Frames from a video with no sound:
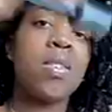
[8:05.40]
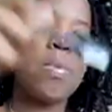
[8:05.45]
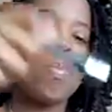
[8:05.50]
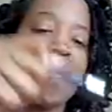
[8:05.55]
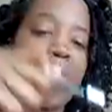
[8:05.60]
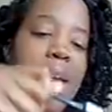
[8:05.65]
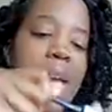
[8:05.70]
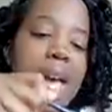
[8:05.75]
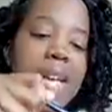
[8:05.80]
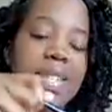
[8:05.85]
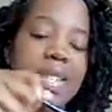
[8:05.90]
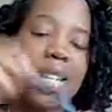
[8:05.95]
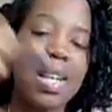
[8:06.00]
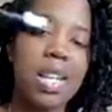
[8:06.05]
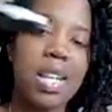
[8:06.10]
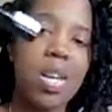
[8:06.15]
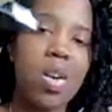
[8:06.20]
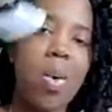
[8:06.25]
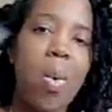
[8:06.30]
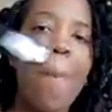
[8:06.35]
but it has like a
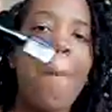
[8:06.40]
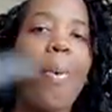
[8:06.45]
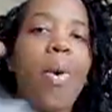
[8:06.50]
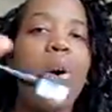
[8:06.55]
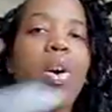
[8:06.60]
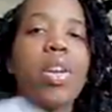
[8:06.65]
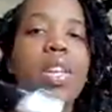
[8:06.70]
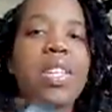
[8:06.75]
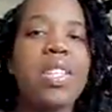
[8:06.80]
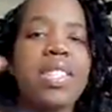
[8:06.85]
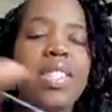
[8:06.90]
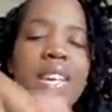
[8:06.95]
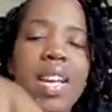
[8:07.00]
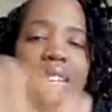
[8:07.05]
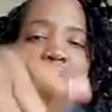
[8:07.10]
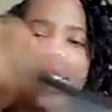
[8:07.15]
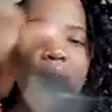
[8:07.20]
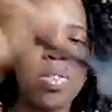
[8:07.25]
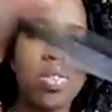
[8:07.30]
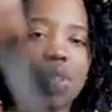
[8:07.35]
little ball inside,
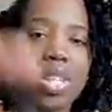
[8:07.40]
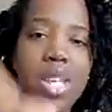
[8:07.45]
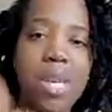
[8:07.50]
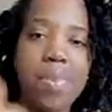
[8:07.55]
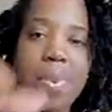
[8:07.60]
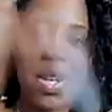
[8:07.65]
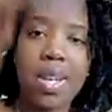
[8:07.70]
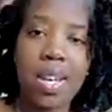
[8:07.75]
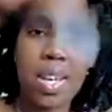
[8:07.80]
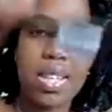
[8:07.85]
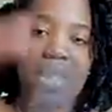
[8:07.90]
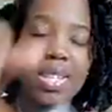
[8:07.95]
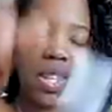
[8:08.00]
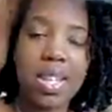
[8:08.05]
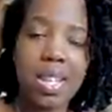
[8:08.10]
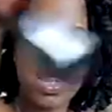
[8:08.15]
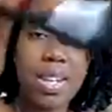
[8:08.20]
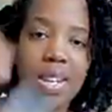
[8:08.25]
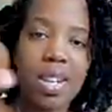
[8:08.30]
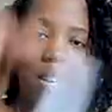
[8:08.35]
you know, to keep it nice
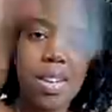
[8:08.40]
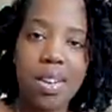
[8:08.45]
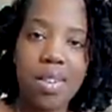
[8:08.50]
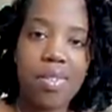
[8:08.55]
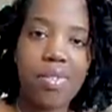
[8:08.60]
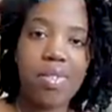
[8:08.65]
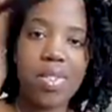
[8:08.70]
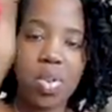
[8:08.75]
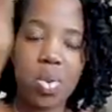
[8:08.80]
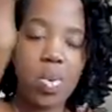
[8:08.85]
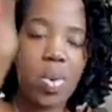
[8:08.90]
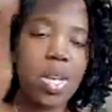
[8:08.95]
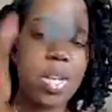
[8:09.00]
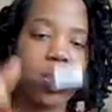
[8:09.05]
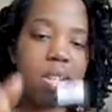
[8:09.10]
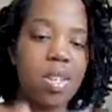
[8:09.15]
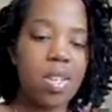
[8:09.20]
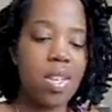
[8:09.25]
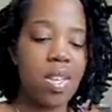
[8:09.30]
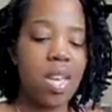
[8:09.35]
and fluid.
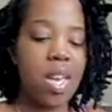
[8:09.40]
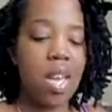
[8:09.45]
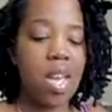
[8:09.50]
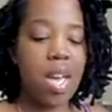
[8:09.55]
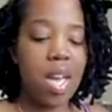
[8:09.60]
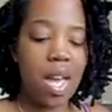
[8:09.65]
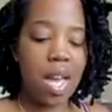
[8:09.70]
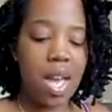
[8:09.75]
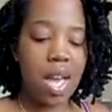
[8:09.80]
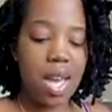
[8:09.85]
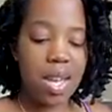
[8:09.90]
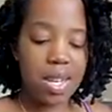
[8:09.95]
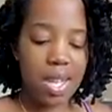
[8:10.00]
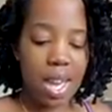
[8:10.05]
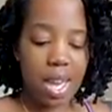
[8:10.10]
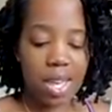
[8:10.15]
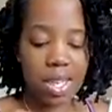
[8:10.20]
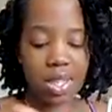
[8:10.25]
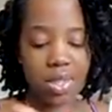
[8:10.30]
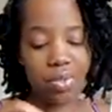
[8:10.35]
And
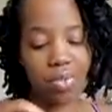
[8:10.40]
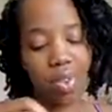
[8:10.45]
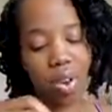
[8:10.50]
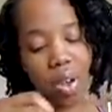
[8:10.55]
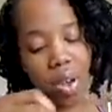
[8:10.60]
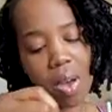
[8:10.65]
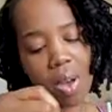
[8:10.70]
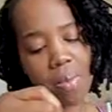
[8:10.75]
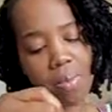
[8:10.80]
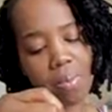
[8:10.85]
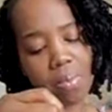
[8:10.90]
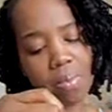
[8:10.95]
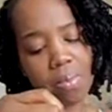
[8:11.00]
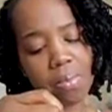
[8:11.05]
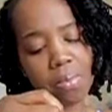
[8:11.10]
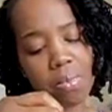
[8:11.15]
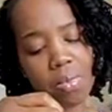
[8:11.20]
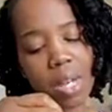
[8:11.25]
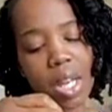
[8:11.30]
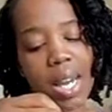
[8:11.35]
that is from
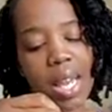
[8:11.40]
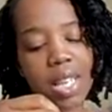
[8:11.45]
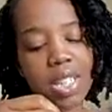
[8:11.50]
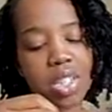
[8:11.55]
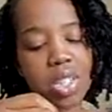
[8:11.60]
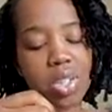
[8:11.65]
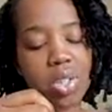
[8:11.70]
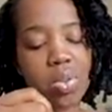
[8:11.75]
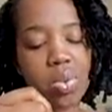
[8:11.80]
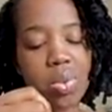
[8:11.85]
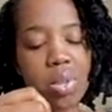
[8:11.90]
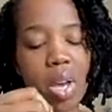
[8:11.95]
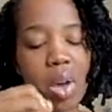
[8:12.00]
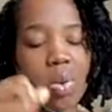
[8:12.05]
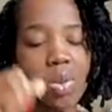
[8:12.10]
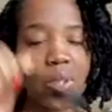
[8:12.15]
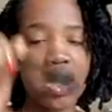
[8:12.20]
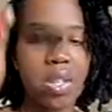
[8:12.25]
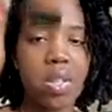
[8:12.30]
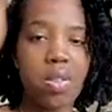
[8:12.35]
Collection
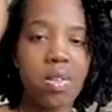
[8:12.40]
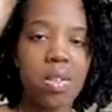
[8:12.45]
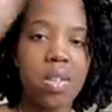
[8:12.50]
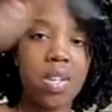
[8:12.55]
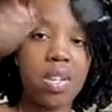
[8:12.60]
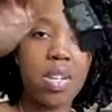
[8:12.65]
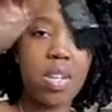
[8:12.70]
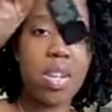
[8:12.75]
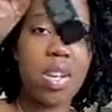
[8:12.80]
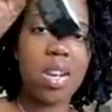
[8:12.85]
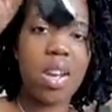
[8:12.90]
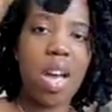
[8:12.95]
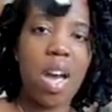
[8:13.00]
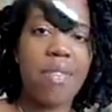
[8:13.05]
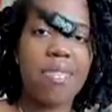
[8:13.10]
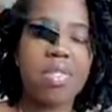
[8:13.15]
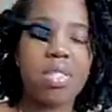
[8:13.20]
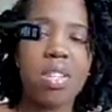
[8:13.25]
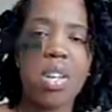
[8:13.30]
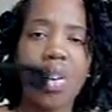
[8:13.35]
2000.
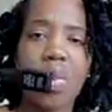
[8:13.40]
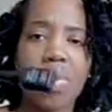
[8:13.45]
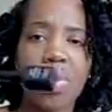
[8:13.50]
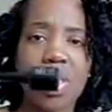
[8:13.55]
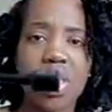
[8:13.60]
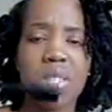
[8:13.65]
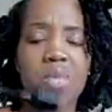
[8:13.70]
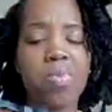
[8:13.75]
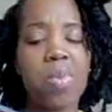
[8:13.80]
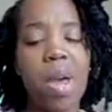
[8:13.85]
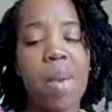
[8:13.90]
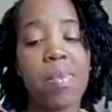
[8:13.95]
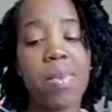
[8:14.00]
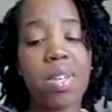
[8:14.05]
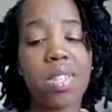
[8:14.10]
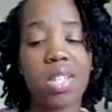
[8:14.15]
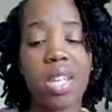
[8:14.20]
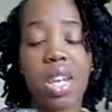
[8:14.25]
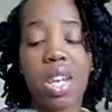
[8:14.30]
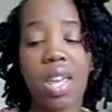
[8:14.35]
I've stuck with this brand
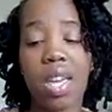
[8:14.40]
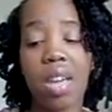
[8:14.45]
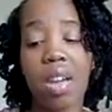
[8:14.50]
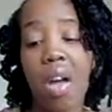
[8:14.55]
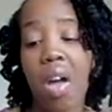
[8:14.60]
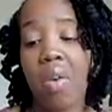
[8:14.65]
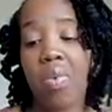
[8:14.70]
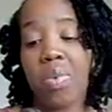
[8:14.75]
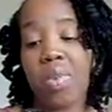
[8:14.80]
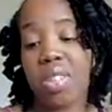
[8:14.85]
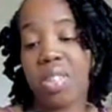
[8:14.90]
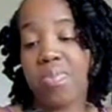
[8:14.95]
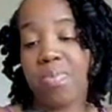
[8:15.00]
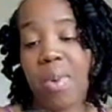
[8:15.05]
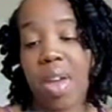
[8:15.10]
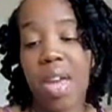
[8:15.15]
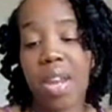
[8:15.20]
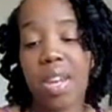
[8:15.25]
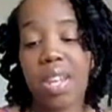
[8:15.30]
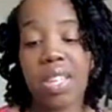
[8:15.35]
because I like how this
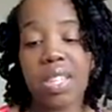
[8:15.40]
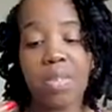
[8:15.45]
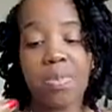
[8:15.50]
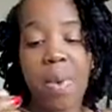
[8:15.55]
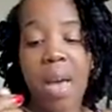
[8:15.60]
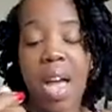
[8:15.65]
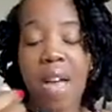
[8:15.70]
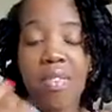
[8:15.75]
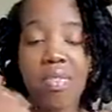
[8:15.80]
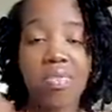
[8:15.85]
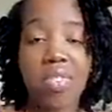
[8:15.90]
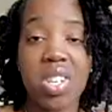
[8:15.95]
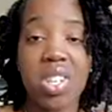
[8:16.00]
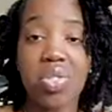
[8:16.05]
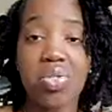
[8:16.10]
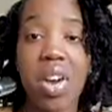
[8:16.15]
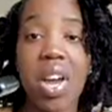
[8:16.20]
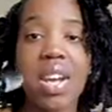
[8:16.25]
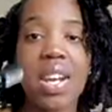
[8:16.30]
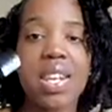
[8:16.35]
brand is, but I haven't really
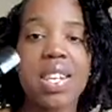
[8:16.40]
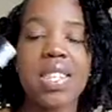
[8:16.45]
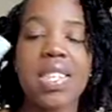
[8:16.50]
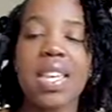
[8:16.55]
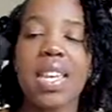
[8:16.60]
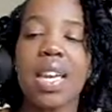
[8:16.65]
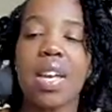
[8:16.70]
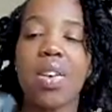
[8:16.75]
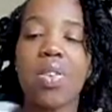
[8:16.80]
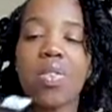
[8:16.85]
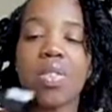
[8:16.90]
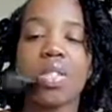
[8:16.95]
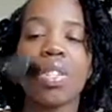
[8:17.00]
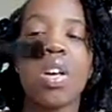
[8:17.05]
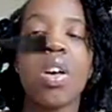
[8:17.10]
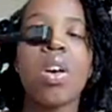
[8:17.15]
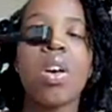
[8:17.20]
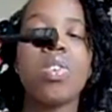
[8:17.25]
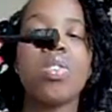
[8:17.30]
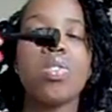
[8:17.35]
tried anything else.
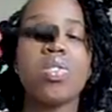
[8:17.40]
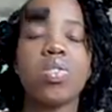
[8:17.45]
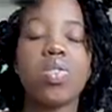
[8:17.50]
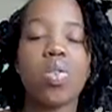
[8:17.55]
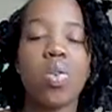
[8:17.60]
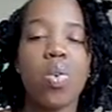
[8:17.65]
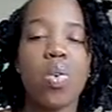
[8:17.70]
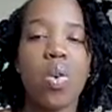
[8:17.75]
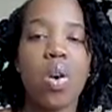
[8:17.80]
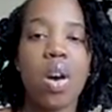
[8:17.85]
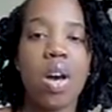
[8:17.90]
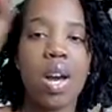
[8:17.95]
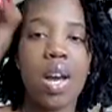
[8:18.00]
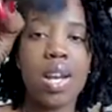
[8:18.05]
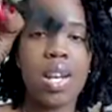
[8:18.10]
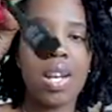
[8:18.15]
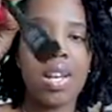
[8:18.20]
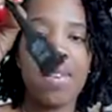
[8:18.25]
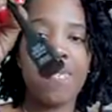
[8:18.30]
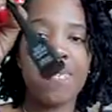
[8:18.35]
So
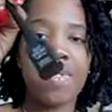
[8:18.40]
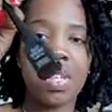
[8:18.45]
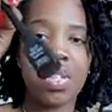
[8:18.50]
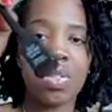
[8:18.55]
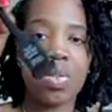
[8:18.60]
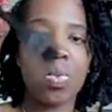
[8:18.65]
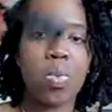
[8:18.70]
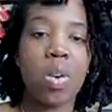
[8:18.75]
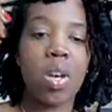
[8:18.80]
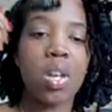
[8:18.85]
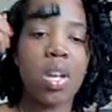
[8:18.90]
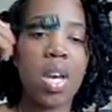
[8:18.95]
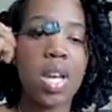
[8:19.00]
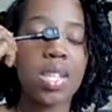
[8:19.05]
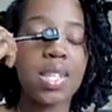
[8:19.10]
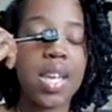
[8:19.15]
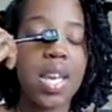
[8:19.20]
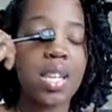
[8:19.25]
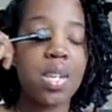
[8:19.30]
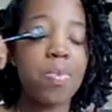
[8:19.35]
I love this one. I
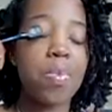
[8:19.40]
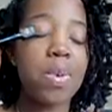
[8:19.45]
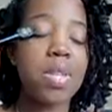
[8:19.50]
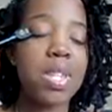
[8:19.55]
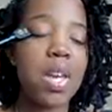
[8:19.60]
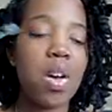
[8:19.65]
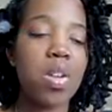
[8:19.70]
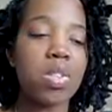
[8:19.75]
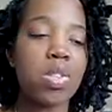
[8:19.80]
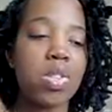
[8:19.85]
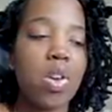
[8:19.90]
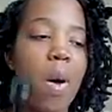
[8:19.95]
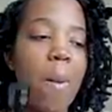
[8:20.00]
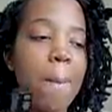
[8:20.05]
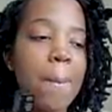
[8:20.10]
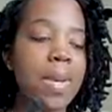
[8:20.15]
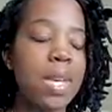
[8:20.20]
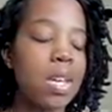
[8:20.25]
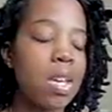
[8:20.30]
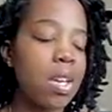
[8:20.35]
tend to put that on
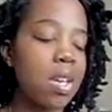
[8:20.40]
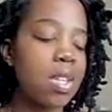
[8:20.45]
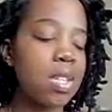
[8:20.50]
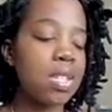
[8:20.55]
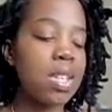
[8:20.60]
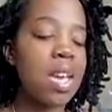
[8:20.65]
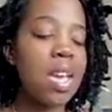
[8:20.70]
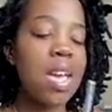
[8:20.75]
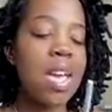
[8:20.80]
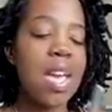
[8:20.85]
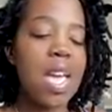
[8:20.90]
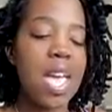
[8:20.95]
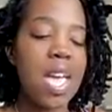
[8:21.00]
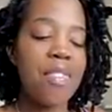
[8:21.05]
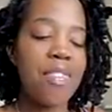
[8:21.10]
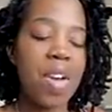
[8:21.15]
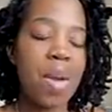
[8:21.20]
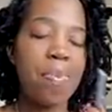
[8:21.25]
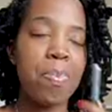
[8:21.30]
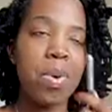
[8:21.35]
top because
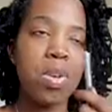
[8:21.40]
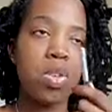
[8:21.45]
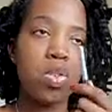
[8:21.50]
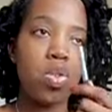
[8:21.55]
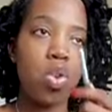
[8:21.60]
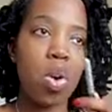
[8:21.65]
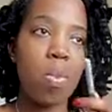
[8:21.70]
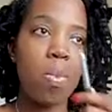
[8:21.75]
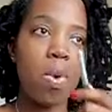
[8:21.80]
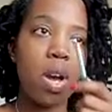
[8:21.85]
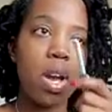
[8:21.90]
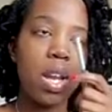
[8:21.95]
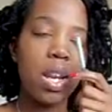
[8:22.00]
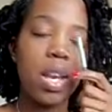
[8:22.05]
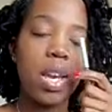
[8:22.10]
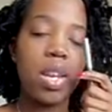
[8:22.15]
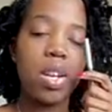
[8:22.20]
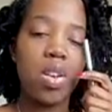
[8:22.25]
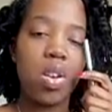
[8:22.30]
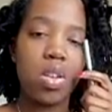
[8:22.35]
if I put normal
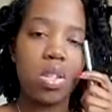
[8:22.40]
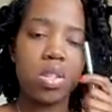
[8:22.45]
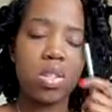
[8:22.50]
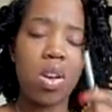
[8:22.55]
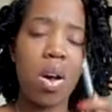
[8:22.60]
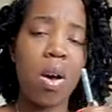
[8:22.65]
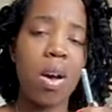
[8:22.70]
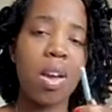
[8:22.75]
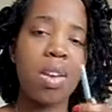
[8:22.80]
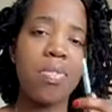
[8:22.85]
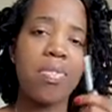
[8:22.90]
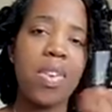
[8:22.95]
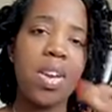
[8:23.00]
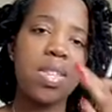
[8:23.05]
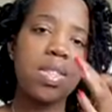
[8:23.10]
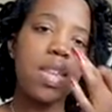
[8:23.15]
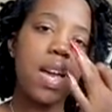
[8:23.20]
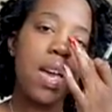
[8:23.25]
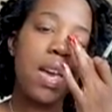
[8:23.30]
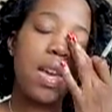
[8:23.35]
eyeliner on top, I
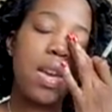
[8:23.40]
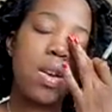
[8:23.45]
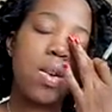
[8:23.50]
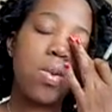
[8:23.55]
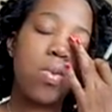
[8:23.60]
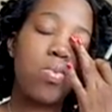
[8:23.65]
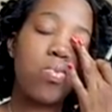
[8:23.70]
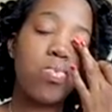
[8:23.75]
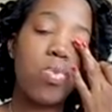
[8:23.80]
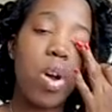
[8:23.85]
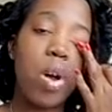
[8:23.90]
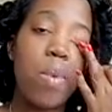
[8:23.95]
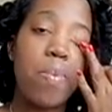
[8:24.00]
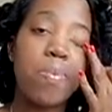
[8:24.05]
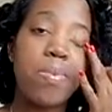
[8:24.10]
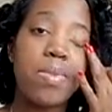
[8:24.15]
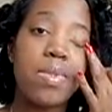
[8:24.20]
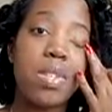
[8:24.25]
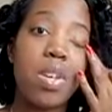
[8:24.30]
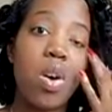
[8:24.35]
find that it
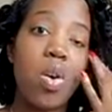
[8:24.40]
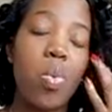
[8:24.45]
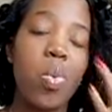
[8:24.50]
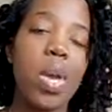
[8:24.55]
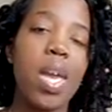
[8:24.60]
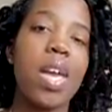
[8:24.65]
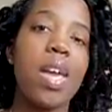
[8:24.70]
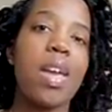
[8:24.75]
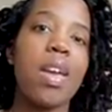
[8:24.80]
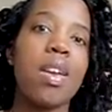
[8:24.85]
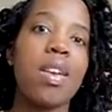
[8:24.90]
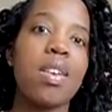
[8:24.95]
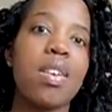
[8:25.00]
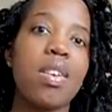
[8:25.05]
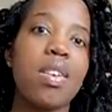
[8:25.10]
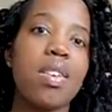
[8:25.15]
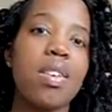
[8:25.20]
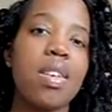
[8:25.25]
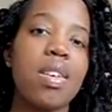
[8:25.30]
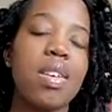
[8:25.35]
rubs away
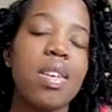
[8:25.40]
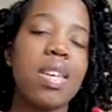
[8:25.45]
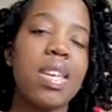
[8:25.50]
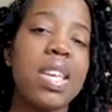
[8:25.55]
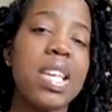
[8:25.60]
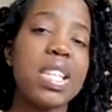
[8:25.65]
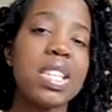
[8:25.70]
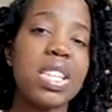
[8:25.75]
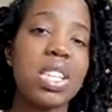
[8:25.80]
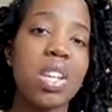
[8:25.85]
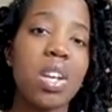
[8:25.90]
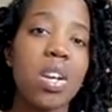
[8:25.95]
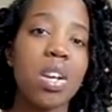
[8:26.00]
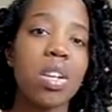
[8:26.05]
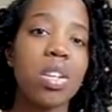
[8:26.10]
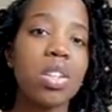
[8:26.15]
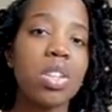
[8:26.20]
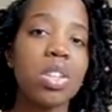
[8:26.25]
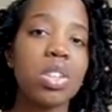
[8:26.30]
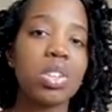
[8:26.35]
easier.
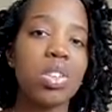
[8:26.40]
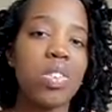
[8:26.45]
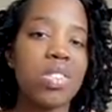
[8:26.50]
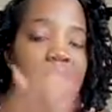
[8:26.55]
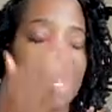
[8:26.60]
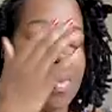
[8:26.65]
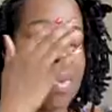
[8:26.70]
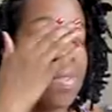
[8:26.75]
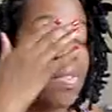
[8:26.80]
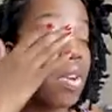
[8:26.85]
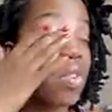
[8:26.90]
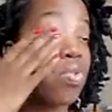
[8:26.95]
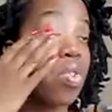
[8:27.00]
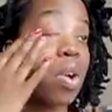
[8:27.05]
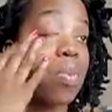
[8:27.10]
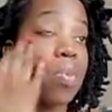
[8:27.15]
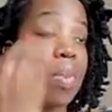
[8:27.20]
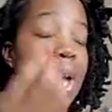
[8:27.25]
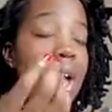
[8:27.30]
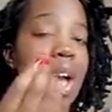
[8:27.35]
So if I
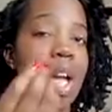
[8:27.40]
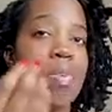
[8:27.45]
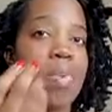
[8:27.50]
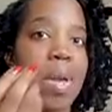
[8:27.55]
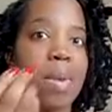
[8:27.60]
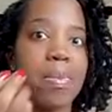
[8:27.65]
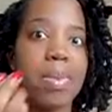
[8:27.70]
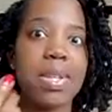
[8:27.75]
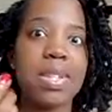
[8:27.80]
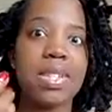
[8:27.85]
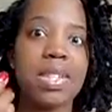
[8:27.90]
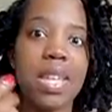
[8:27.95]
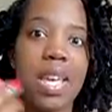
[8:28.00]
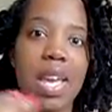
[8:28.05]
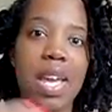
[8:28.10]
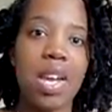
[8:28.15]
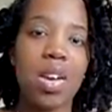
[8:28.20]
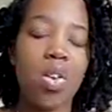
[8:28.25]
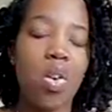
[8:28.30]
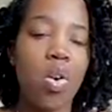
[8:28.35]
rub my eye by
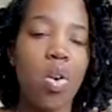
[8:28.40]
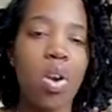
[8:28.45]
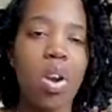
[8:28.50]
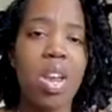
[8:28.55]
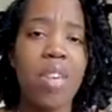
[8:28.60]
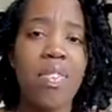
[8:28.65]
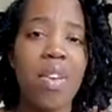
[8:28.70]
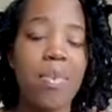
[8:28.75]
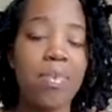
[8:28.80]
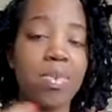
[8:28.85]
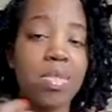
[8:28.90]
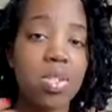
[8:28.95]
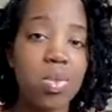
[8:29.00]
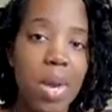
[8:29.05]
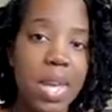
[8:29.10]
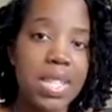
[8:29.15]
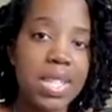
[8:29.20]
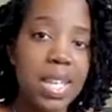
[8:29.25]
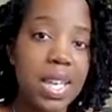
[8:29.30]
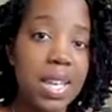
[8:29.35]
mistake or if I'm
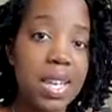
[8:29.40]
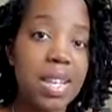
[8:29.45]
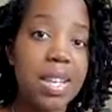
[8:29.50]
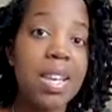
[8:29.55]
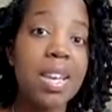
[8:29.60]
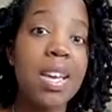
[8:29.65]
sweating,